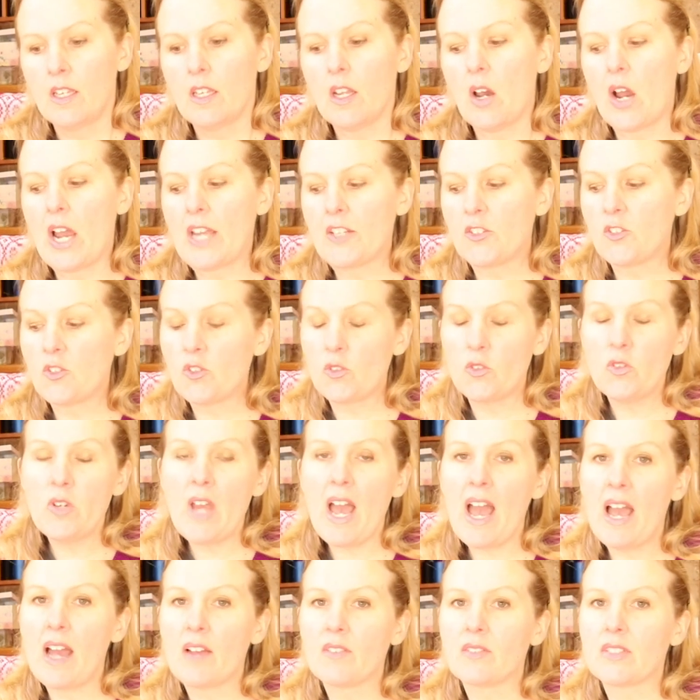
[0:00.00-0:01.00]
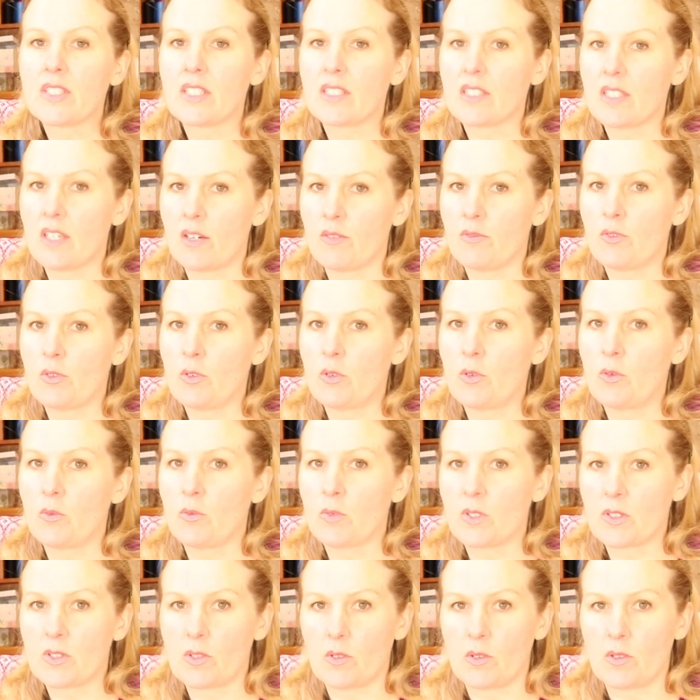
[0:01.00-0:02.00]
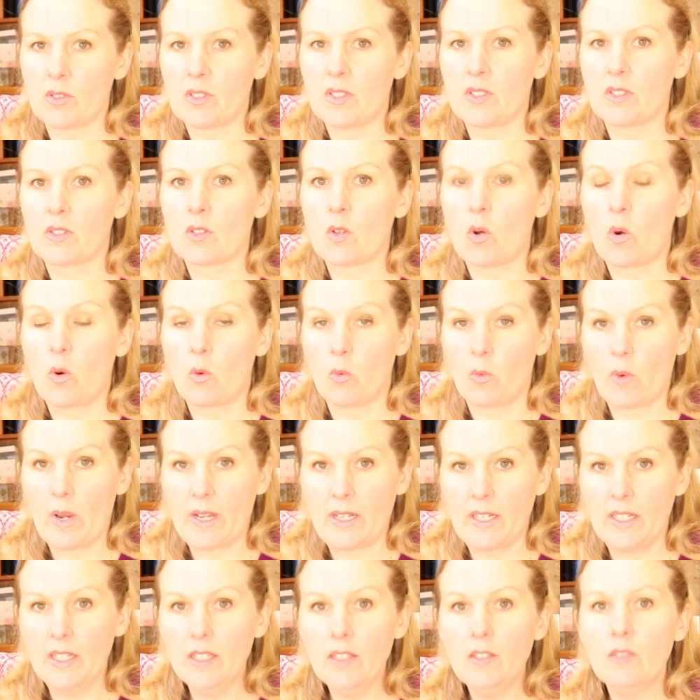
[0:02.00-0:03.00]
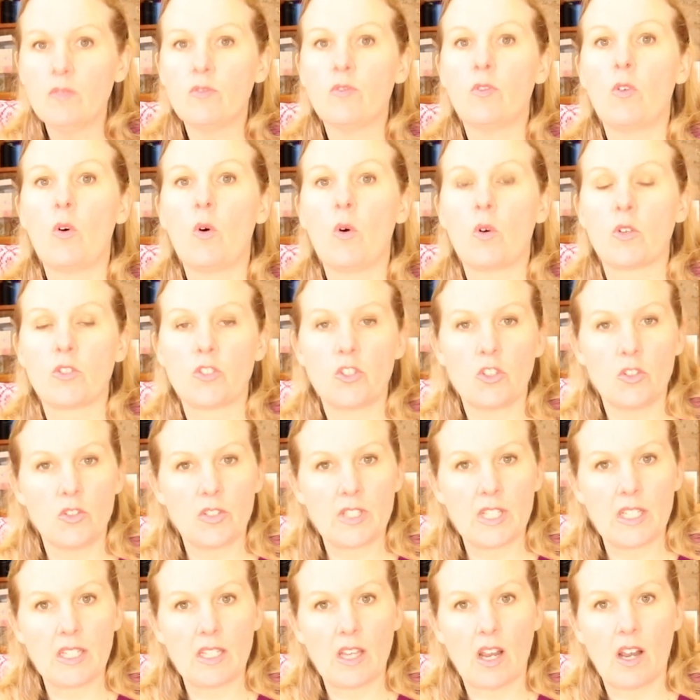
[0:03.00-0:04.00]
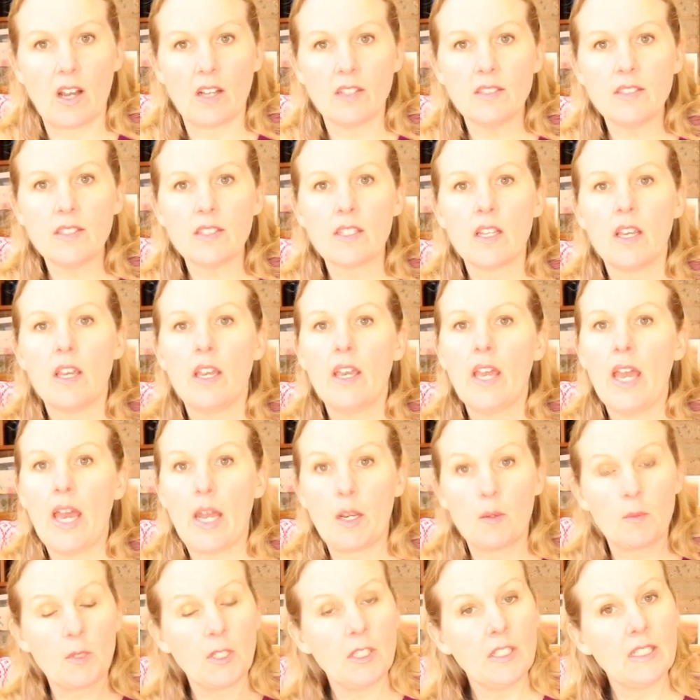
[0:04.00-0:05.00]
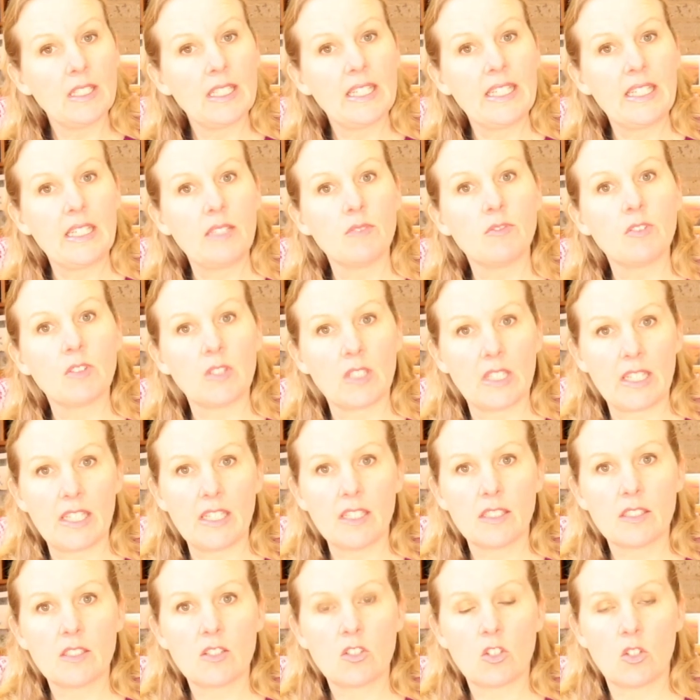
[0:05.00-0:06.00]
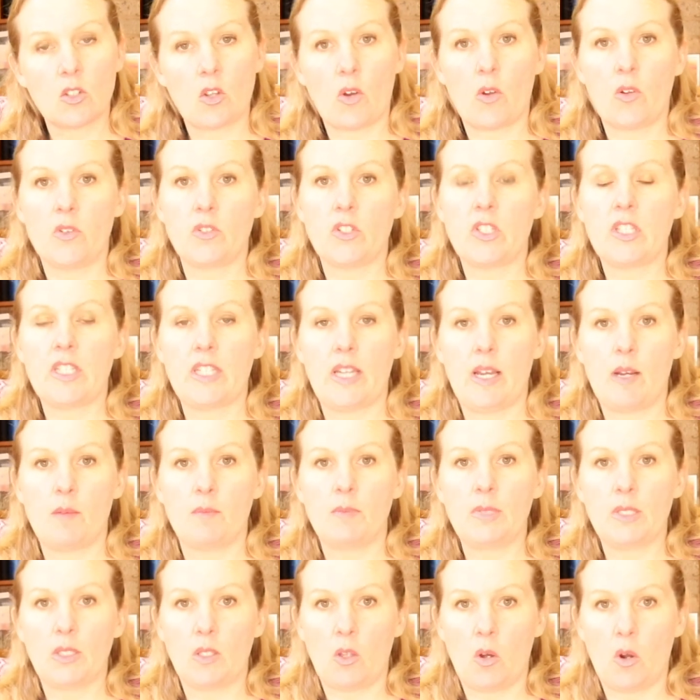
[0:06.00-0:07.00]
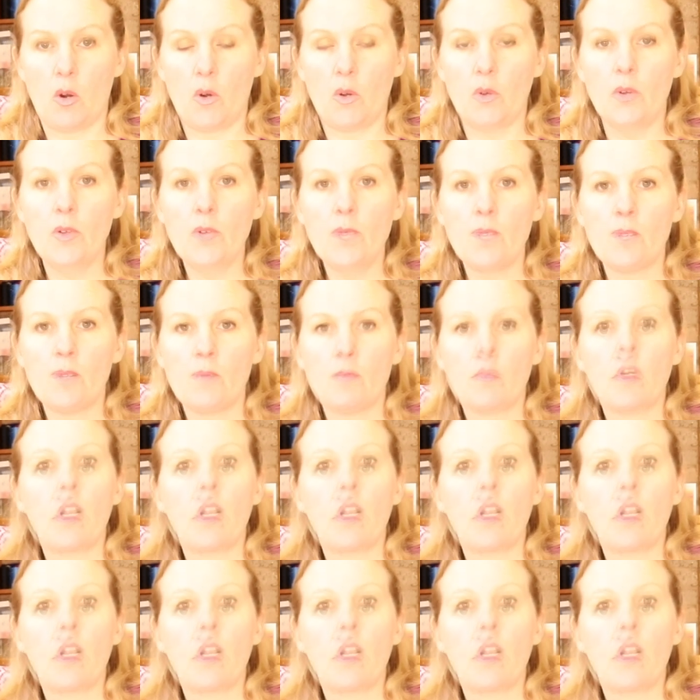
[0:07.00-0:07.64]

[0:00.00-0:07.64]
Now I do have several resources already for choosing yarns, and I'm going to leave links to those down below.